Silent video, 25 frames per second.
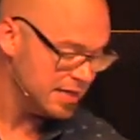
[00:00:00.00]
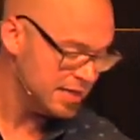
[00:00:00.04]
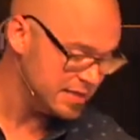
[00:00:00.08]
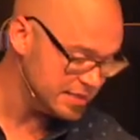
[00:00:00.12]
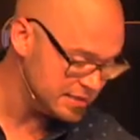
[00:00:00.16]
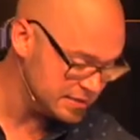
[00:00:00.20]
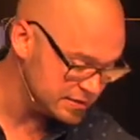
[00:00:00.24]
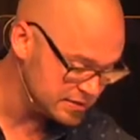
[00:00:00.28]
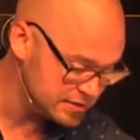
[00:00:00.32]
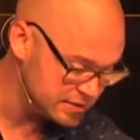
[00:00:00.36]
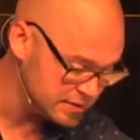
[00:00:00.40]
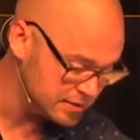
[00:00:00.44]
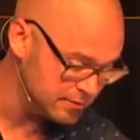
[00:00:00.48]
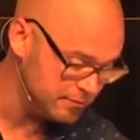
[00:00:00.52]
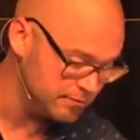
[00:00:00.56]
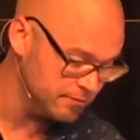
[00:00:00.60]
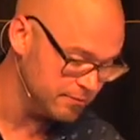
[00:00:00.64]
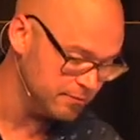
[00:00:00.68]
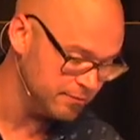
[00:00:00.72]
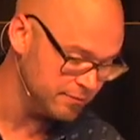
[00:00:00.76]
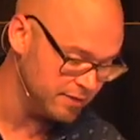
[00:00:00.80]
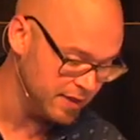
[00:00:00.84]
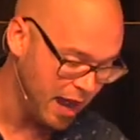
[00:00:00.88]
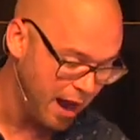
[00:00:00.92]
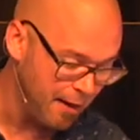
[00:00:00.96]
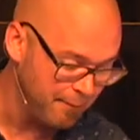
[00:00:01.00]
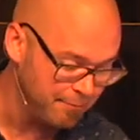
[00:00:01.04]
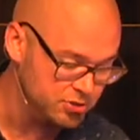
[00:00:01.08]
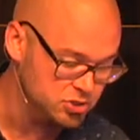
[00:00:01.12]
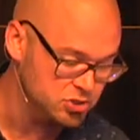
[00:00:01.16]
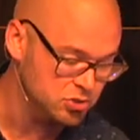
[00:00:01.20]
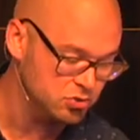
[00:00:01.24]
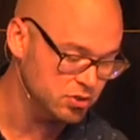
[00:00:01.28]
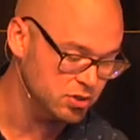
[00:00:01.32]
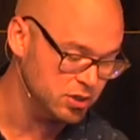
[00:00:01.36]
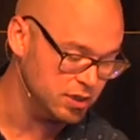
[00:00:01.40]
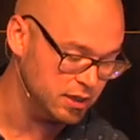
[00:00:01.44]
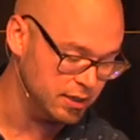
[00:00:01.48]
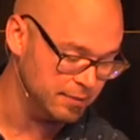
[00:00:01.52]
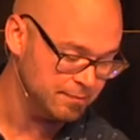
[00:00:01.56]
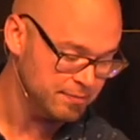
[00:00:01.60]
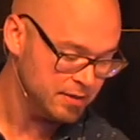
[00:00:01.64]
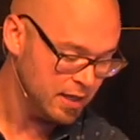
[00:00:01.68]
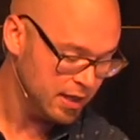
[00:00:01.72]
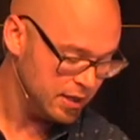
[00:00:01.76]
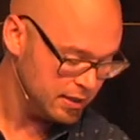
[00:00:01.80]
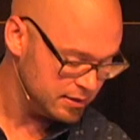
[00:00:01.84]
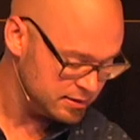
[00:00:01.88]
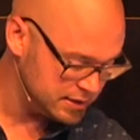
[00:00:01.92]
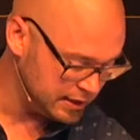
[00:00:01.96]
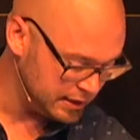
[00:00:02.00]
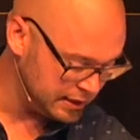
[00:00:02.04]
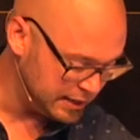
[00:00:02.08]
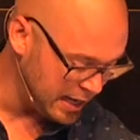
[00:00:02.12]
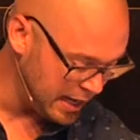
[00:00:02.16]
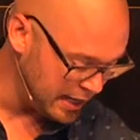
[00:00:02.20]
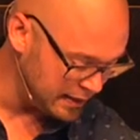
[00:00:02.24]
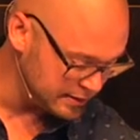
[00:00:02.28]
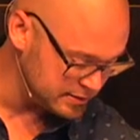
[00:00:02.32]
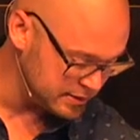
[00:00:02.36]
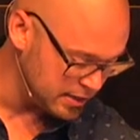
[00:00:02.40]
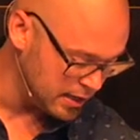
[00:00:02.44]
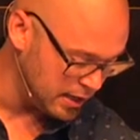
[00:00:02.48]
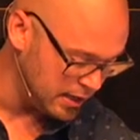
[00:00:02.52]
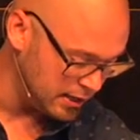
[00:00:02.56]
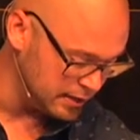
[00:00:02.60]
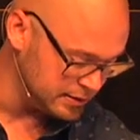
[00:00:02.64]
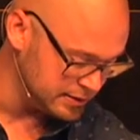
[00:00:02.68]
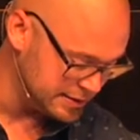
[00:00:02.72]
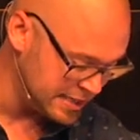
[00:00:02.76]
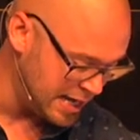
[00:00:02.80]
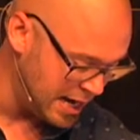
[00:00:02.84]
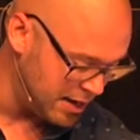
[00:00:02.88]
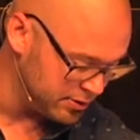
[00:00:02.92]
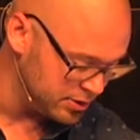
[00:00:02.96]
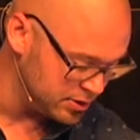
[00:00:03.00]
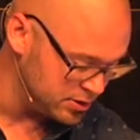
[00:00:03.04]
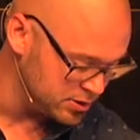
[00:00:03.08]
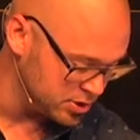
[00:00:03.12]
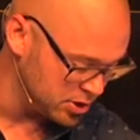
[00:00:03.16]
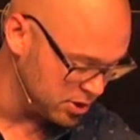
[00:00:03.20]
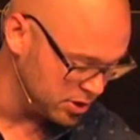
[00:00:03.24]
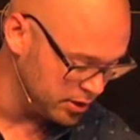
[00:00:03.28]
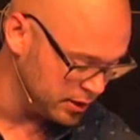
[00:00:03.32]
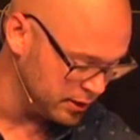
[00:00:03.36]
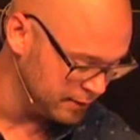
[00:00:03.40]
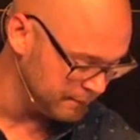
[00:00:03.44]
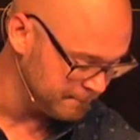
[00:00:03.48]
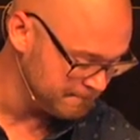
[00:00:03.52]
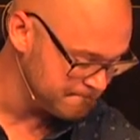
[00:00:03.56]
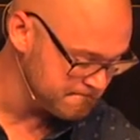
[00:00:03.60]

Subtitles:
is the opportunity to get down and dirty